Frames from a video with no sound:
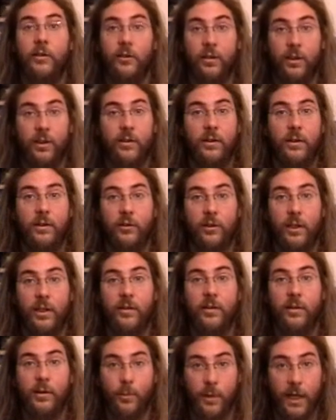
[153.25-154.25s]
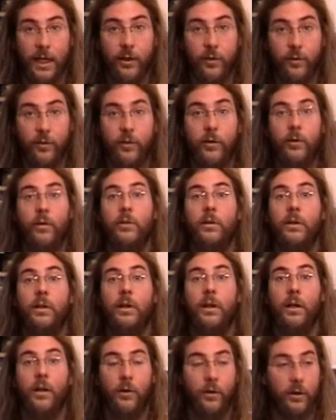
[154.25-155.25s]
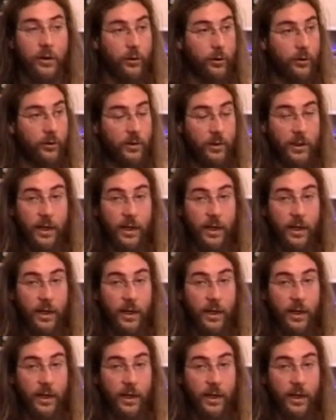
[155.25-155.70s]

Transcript: Just adjust the microphone or use